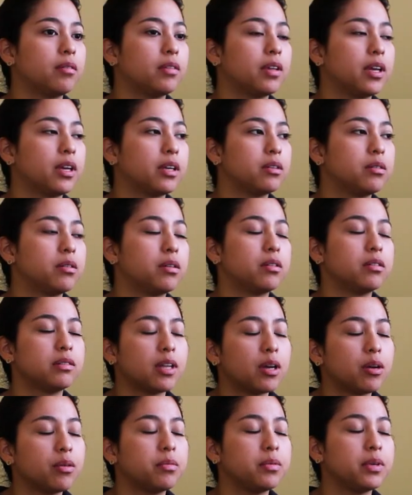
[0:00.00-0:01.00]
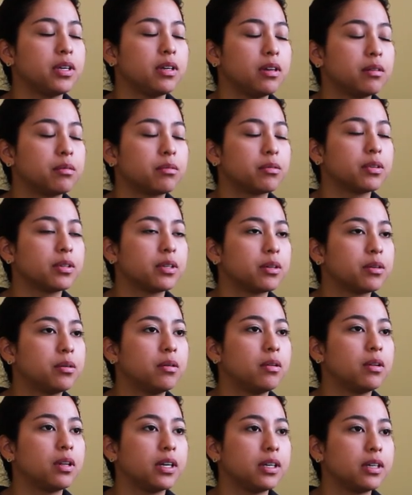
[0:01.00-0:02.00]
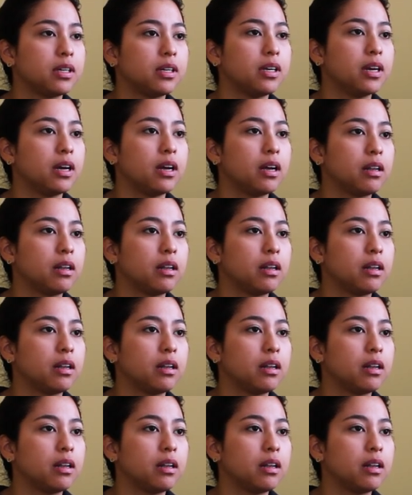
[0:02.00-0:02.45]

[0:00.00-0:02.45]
of like, you know, that would be a really cool idea,